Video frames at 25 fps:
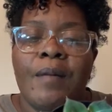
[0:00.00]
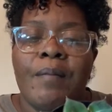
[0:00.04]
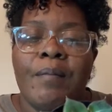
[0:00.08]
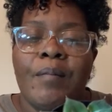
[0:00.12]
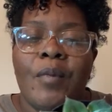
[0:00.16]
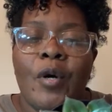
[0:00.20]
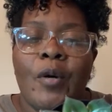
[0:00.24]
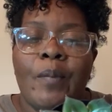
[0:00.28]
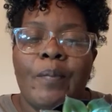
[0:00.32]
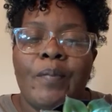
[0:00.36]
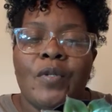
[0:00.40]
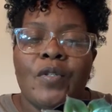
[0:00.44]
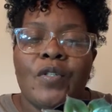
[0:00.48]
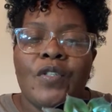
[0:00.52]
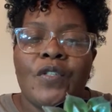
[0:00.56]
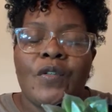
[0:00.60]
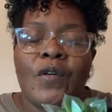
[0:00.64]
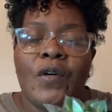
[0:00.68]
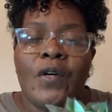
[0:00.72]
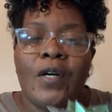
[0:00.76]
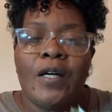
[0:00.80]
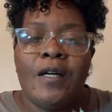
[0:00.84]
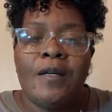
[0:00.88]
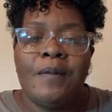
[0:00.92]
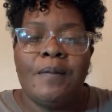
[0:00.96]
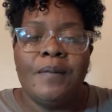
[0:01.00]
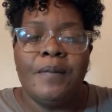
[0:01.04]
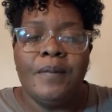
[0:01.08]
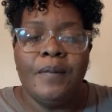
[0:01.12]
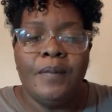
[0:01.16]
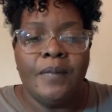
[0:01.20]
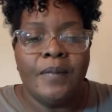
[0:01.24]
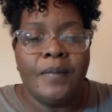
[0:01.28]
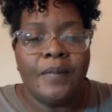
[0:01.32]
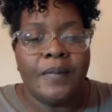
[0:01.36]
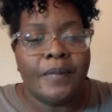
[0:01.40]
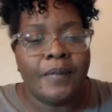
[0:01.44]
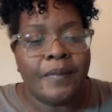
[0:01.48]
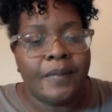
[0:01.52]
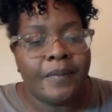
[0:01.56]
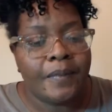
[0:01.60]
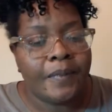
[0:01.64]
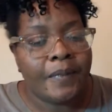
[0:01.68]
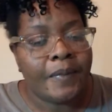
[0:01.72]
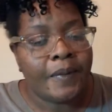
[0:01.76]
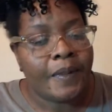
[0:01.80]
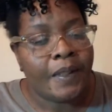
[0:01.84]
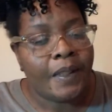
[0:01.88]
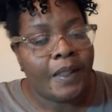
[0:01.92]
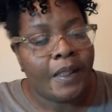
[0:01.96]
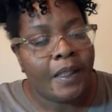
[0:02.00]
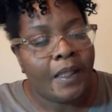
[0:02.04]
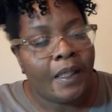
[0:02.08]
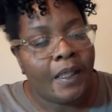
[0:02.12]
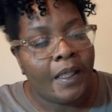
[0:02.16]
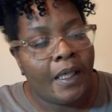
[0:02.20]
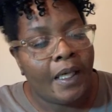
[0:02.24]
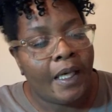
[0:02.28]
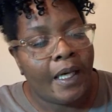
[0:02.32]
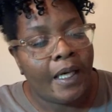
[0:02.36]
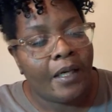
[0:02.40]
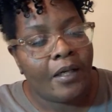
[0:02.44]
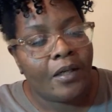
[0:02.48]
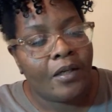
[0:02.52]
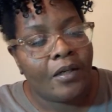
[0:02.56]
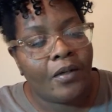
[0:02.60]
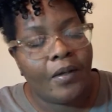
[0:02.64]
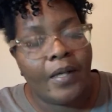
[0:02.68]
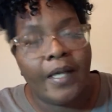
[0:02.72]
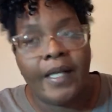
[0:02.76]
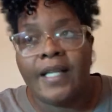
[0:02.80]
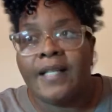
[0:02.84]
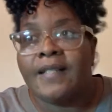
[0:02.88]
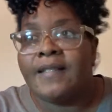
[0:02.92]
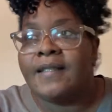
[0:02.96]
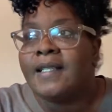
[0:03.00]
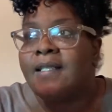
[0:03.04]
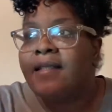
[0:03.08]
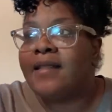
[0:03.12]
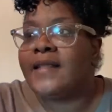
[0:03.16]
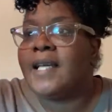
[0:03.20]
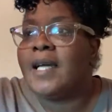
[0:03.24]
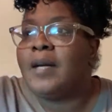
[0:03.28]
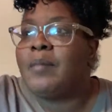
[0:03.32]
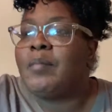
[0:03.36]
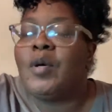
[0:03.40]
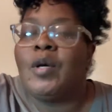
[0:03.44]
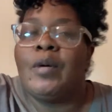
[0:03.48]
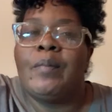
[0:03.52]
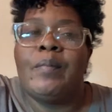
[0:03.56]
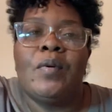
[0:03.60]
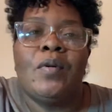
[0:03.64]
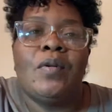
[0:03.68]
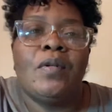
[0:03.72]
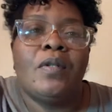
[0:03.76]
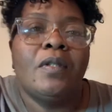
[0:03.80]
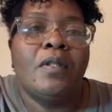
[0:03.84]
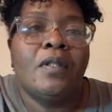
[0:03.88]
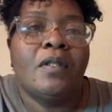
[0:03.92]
purpusorum. I don't know. I guess that's like purple.